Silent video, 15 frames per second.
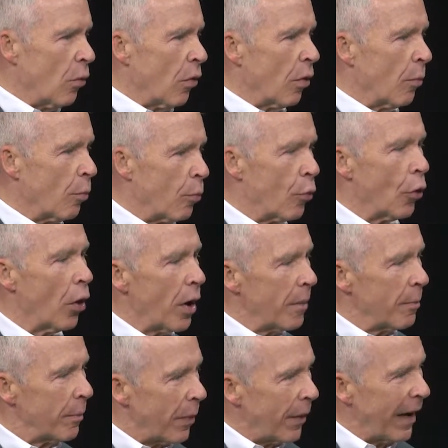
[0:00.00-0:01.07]
were
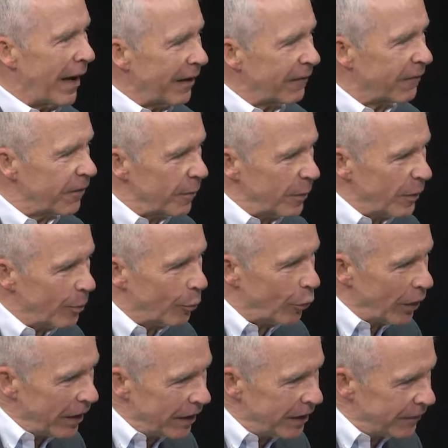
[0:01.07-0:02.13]
brought back from the
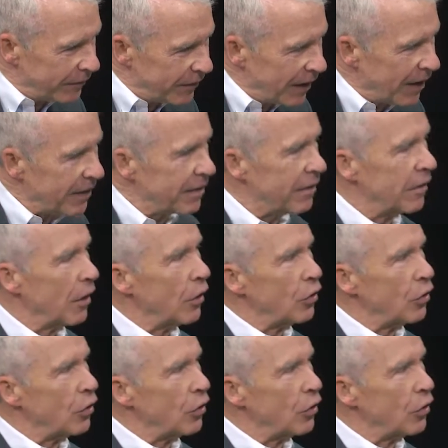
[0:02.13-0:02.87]
brink of death